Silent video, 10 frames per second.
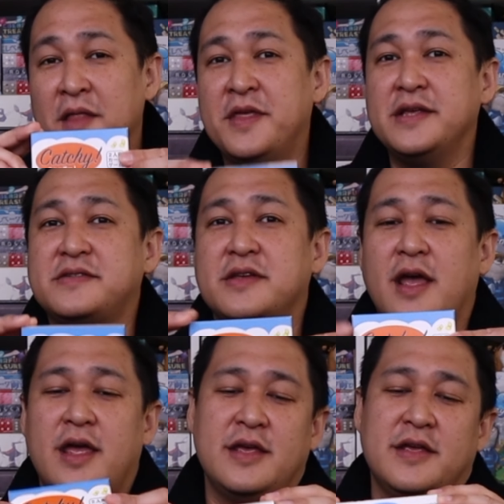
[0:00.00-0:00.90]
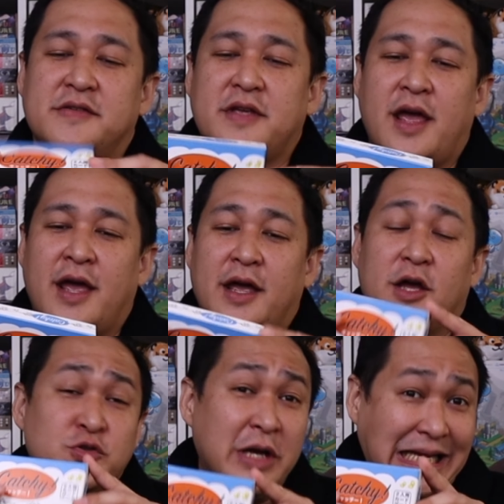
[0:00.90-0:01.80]
This is
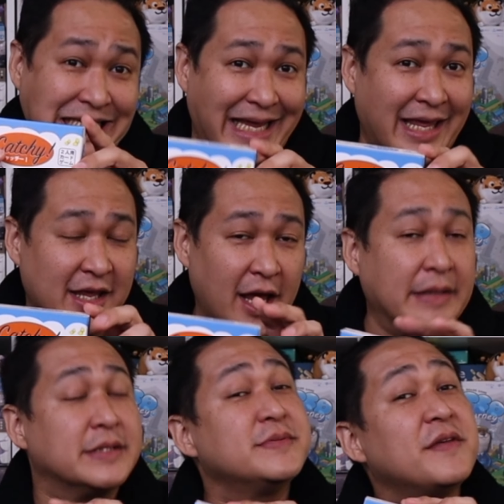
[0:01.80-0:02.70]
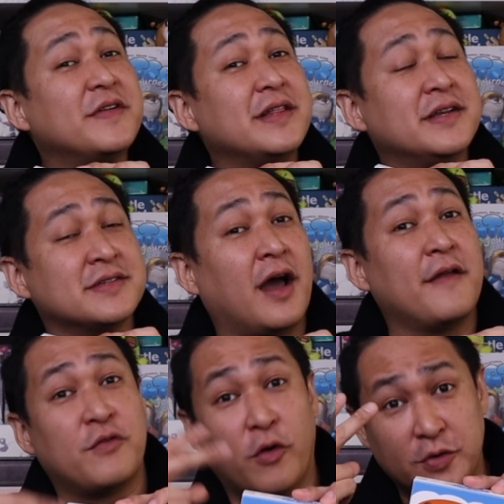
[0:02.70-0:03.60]
a trick-taking game specifically
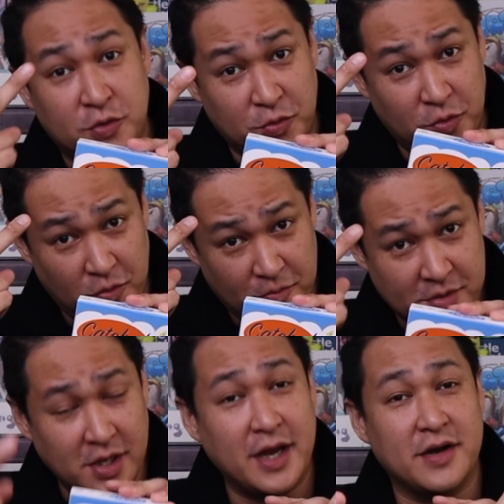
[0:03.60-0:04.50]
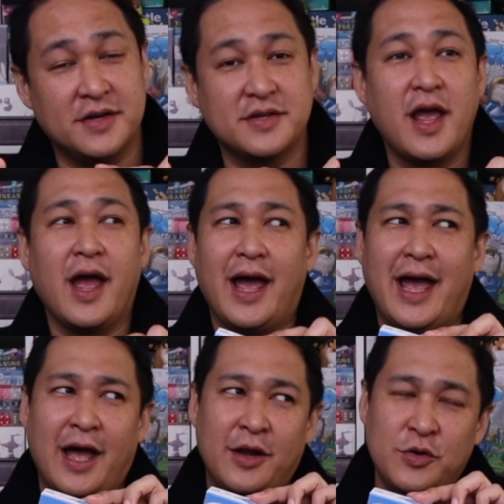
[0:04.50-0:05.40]
designed for two players.
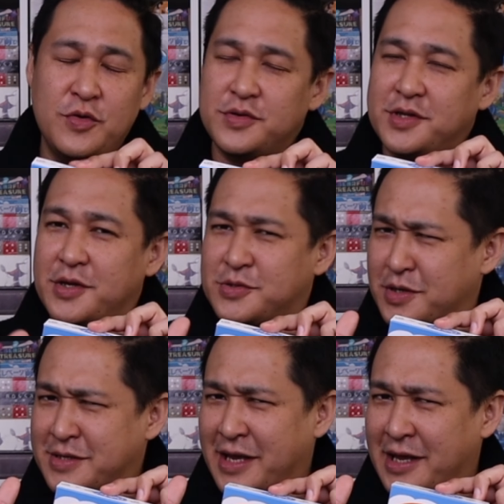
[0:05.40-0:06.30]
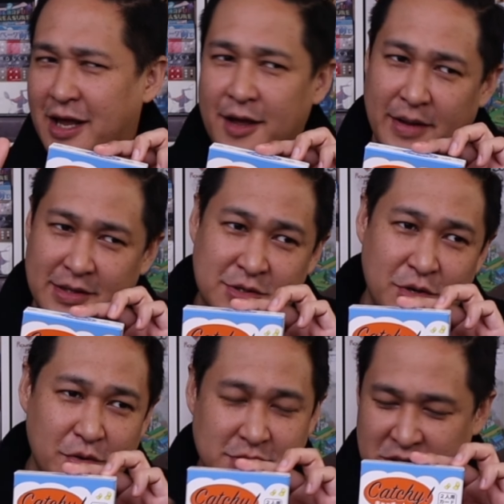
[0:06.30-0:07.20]
And usually, trick-taking game at
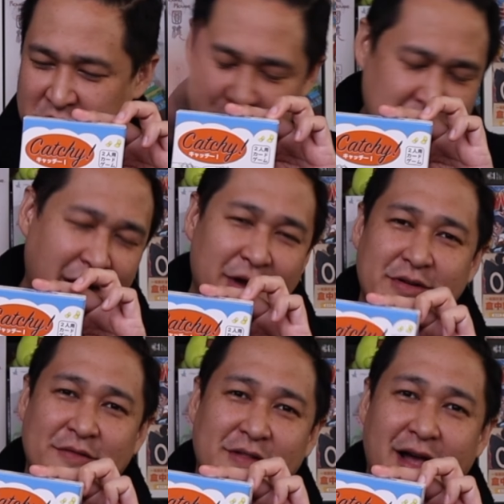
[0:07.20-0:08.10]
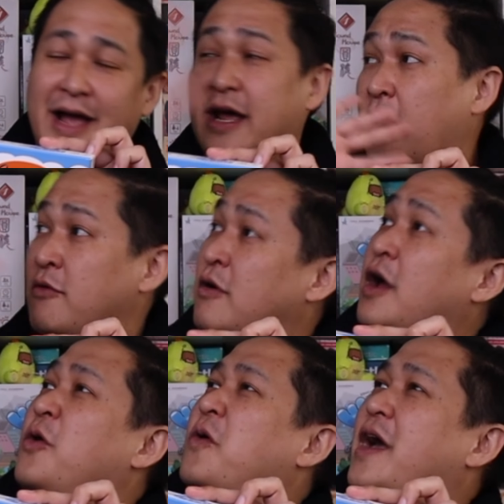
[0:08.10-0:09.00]
two is a giant red flag and I
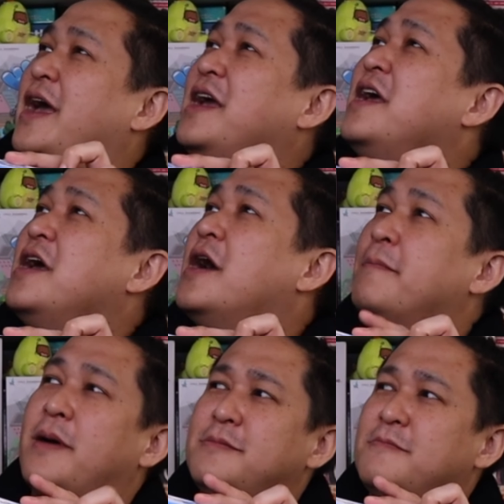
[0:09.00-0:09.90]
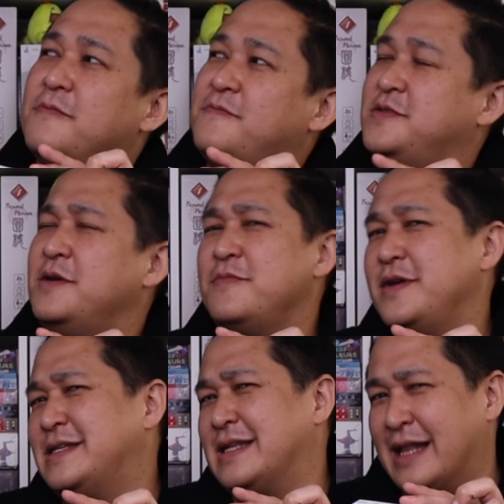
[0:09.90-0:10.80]
run away. But for some
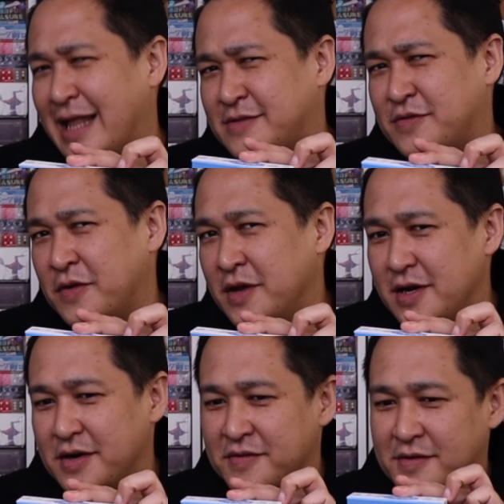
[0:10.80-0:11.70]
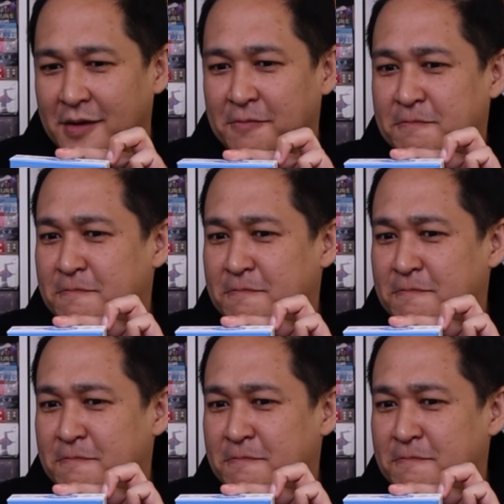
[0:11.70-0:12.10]
reason in the last few years, like,